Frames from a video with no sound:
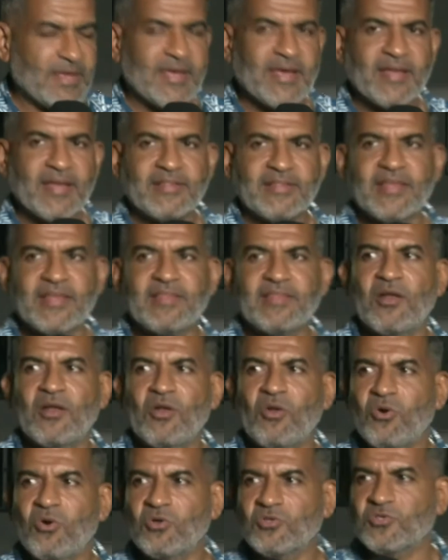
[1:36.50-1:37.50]
Then the
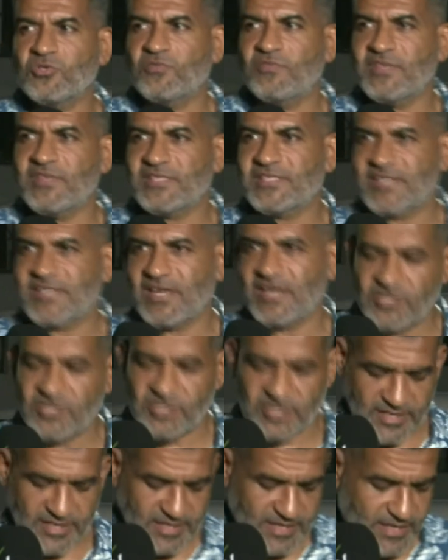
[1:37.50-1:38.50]
laws of this
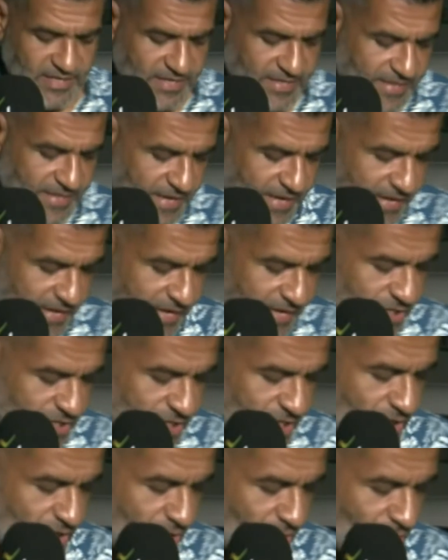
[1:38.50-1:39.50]
country, the election
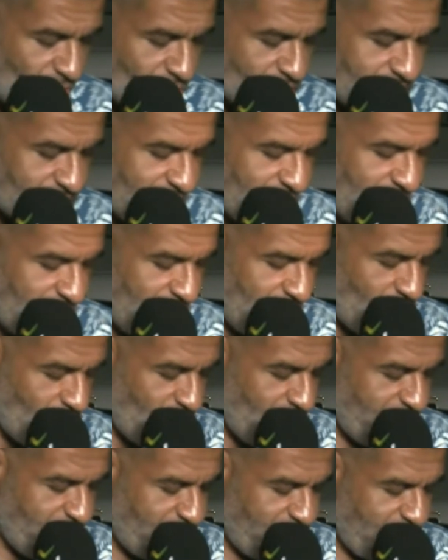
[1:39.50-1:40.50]
laws, are
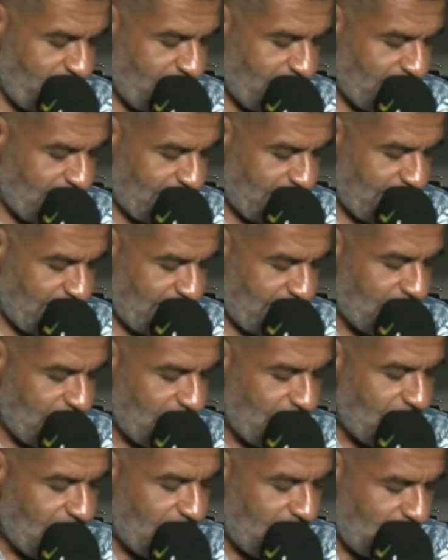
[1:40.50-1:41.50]
equally very clear.
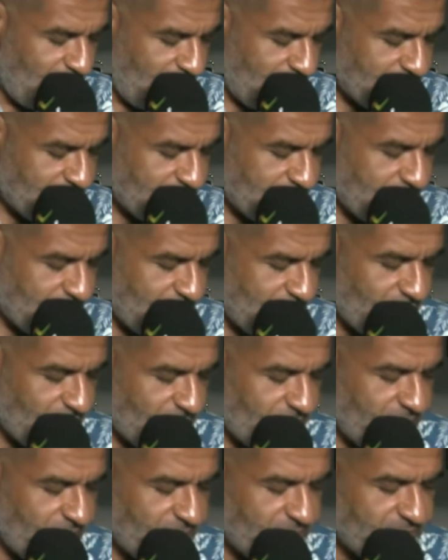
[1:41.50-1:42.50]
Article
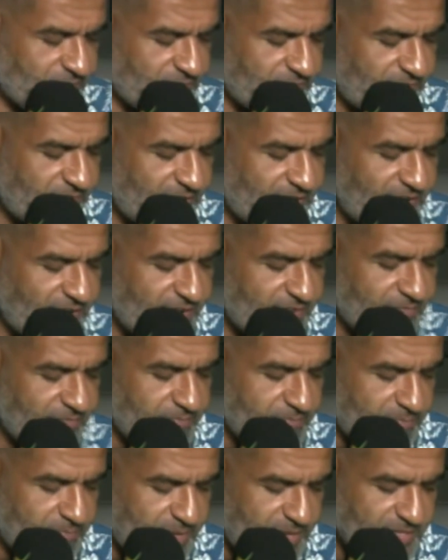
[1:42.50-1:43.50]

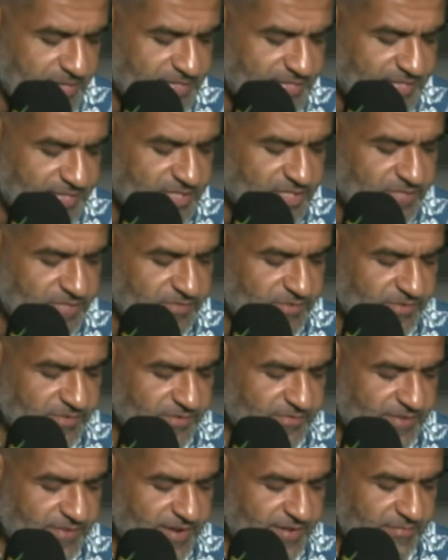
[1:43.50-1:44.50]
55B, Section
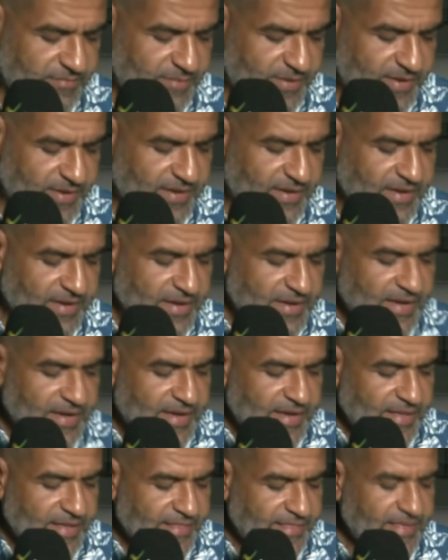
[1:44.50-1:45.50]
55B,
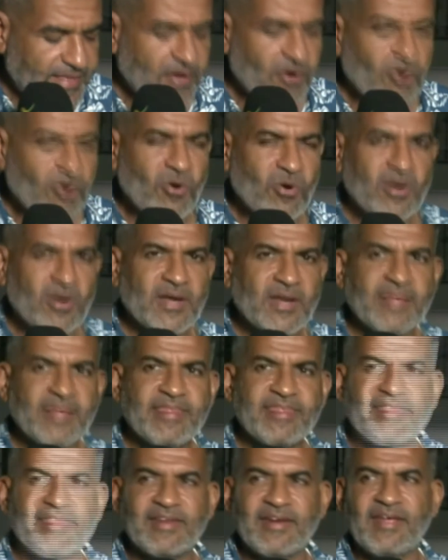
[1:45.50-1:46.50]
there are only
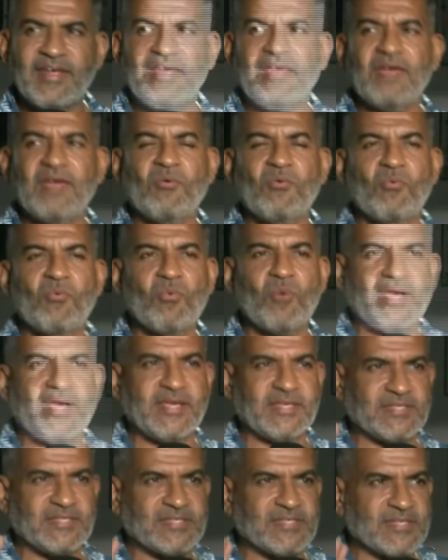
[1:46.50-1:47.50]
three
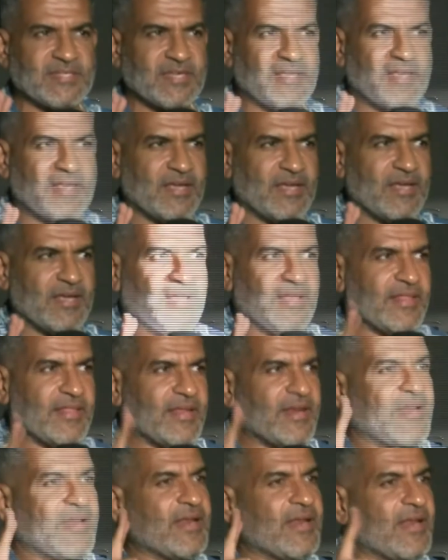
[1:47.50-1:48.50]
ways that
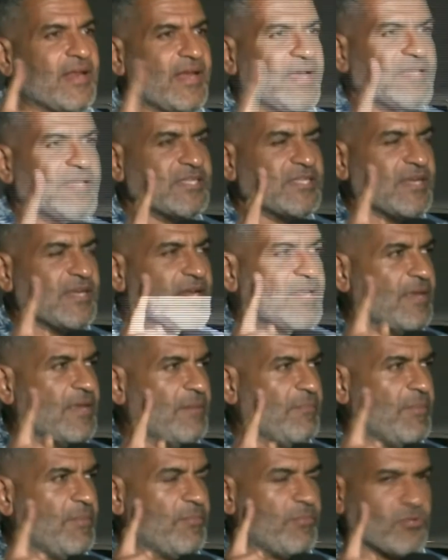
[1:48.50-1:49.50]
an election can
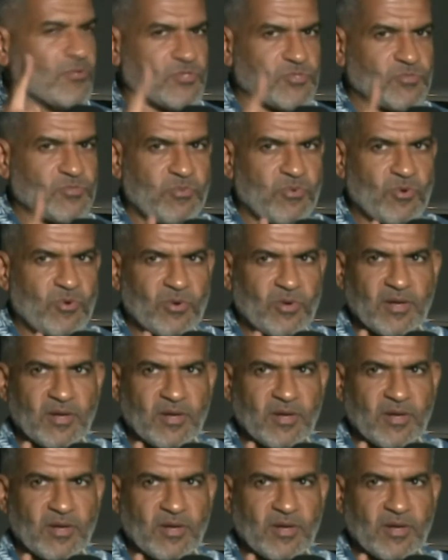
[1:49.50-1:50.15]
be postponed.